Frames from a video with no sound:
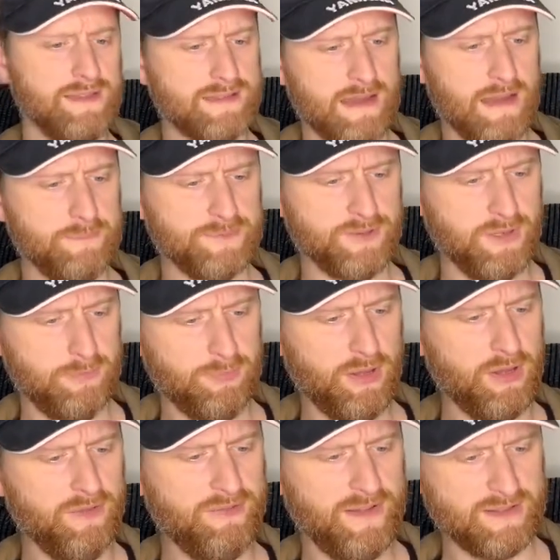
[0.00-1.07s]
They're absolutely
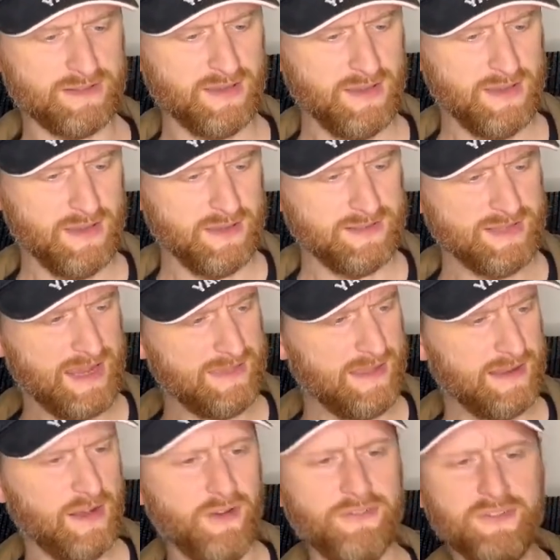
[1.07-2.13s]
perfect. Take that
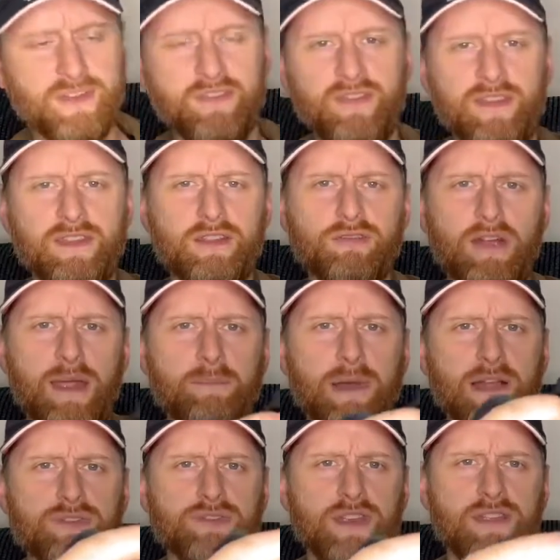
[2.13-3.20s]
off and you fit your crane
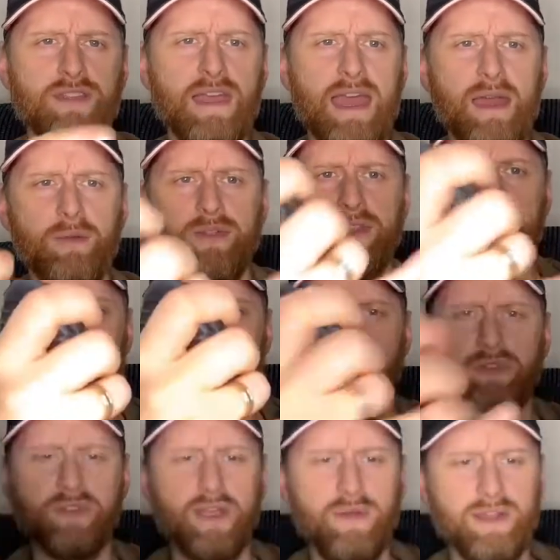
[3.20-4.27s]
battery in there with the cables
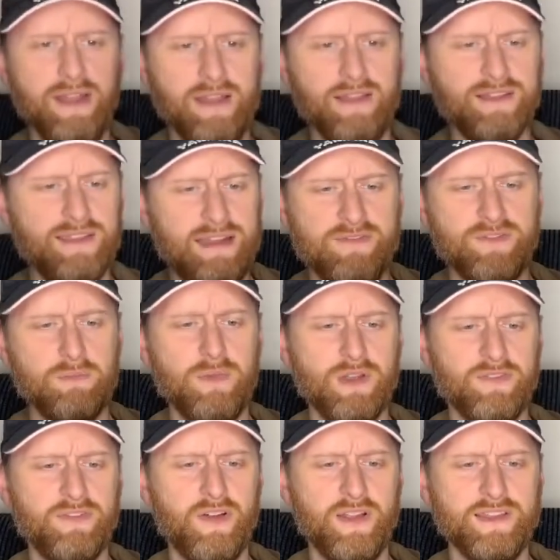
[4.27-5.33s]
going in. I did have to
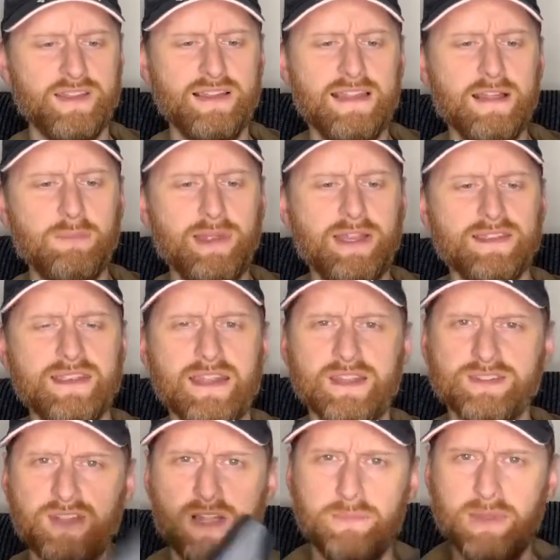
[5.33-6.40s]
modify it a little bit to get a
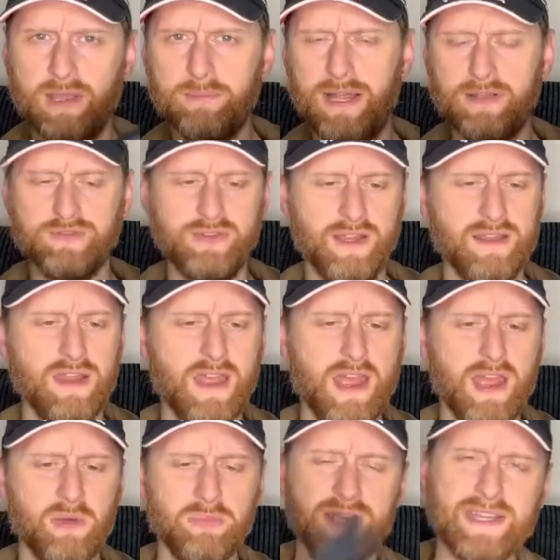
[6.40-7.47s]
slightly bigger battery in,
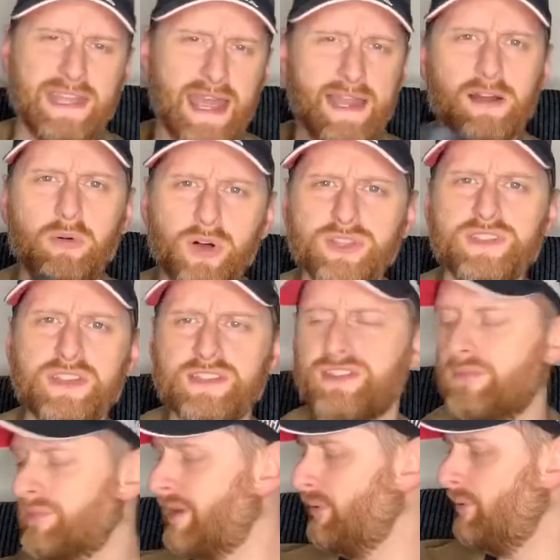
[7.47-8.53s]
but again, I wanted
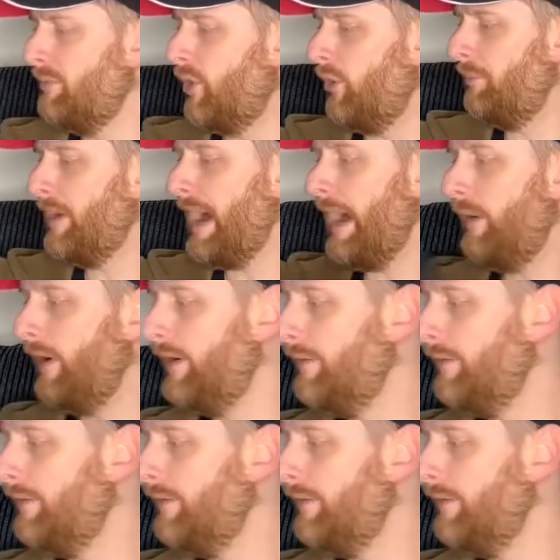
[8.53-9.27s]
something with more power.